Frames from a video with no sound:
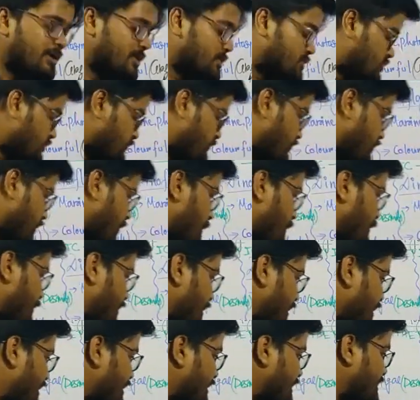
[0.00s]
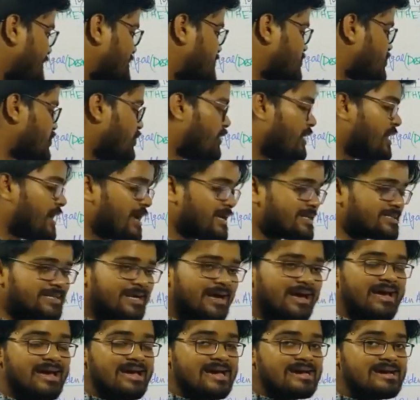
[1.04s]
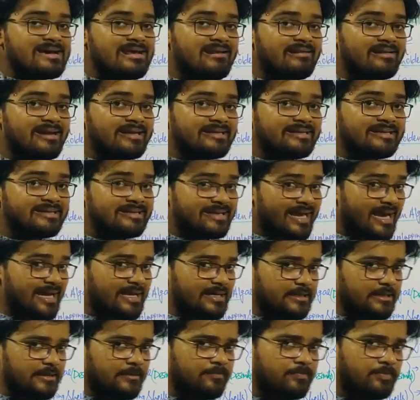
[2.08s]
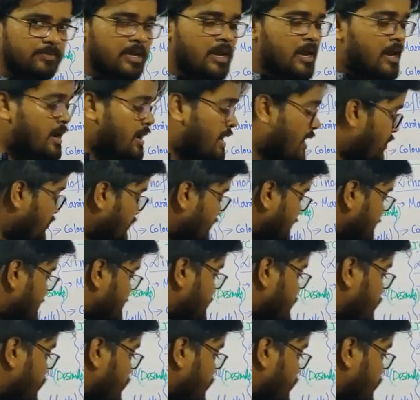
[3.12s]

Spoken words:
So from there it's called as a red tide. Now this